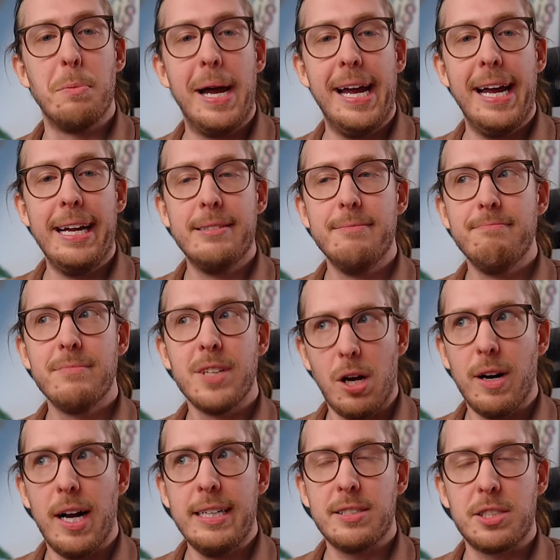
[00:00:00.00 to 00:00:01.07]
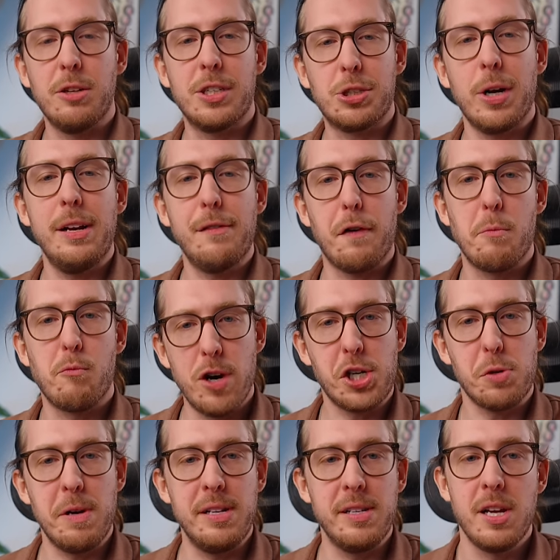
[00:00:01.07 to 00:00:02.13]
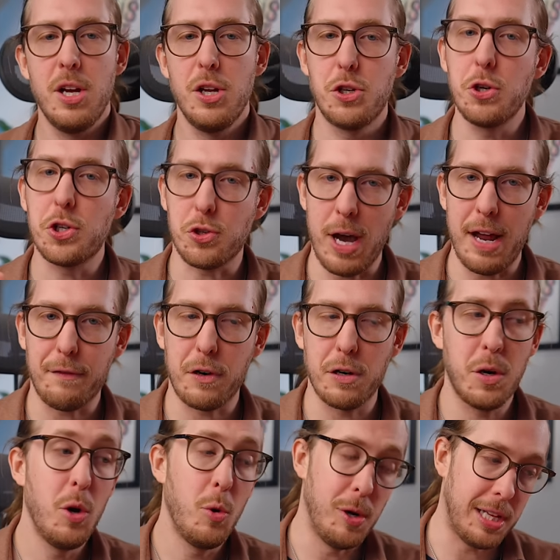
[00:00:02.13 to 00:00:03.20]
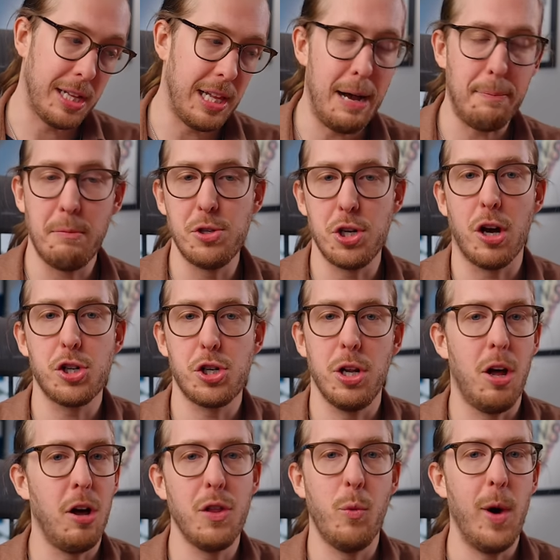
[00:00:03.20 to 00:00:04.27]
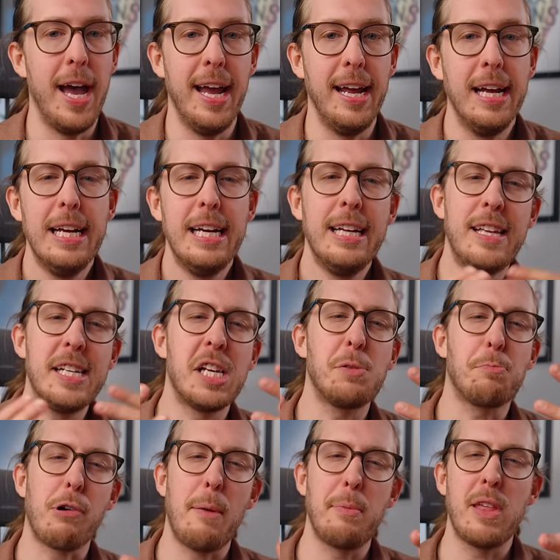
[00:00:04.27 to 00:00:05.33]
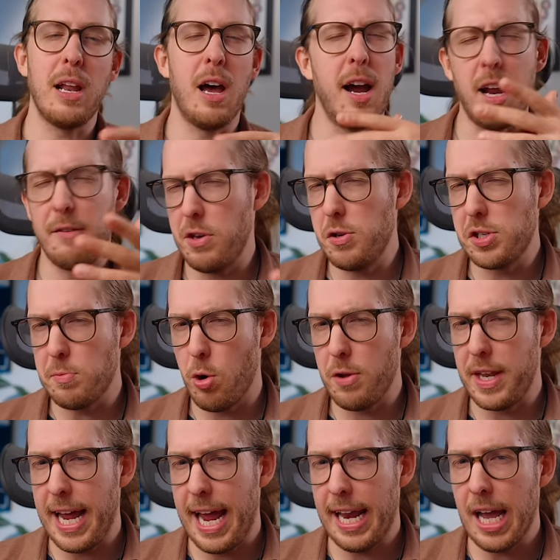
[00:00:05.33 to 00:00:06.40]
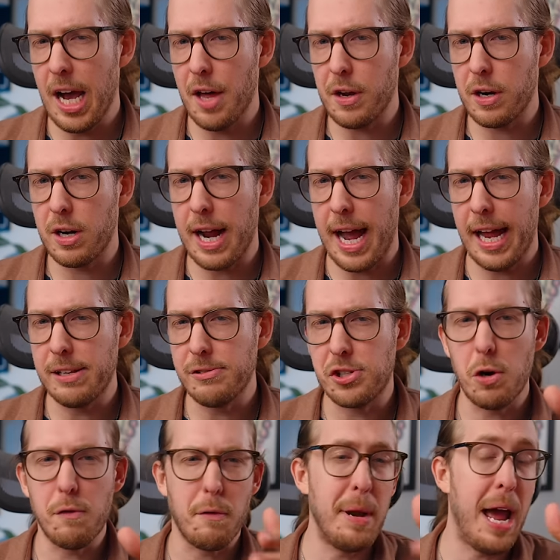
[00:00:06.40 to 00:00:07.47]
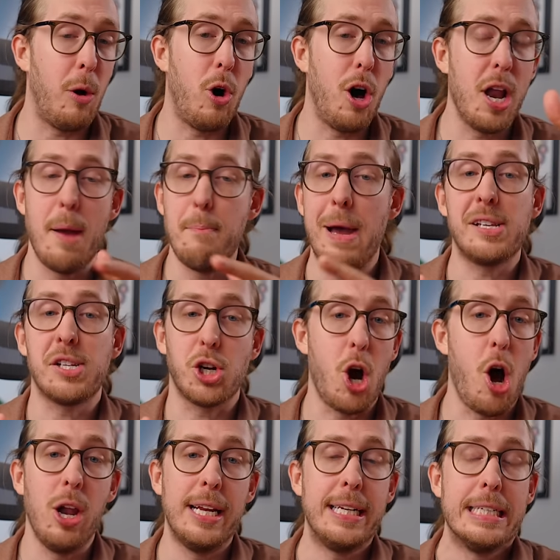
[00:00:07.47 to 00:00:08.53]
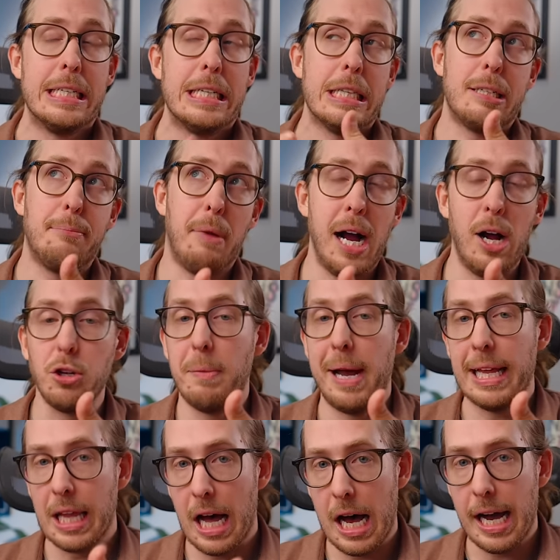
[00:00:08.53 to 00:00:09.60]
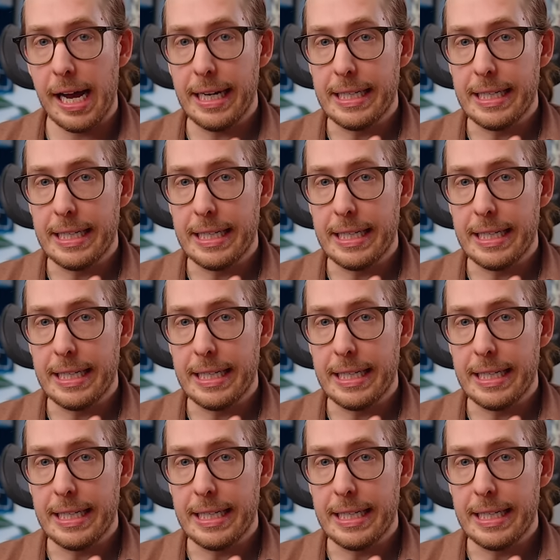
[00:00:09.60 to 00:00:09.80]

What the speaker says: May. All right, so the train from Richmond to Stratford with Clapham Junction along the way. This is probably the line I've used more than any other, and so from now on, I meant to call it the Mild May line.